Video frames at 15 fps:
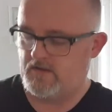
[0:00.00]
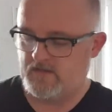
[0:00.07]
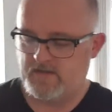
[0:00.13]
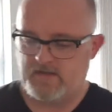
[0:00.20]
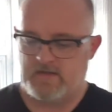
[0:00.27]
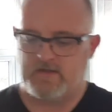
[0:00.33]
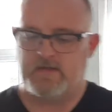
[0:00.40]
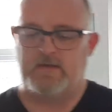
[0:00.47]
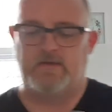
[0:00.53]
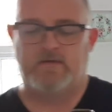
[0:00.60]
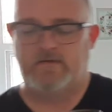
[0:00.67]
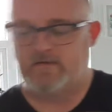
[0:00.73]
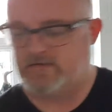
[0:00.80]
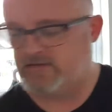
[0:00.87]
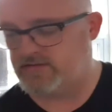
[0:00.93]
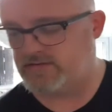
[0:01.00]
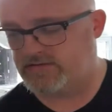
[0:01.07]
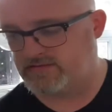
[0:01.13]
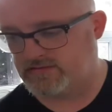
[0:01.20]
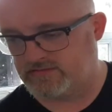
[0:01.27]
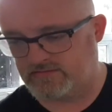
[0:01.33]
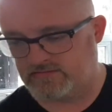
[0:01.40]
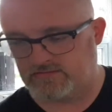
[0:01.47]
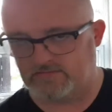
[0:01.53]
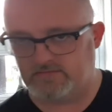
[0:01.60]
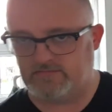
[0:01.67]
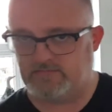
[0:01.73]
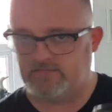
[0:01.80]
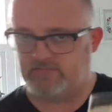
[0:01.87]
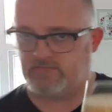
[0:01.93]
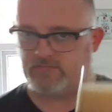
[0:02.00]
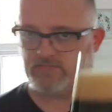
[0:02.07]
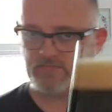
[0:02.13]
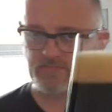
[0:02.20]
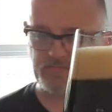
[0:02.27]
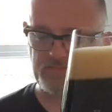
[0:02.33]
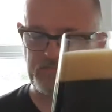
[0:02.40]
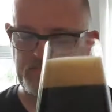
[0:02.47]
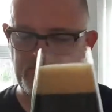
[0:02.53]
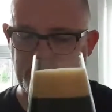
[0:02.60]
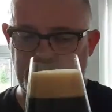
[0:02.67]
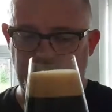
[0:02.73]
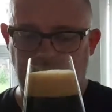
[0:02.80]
(silence)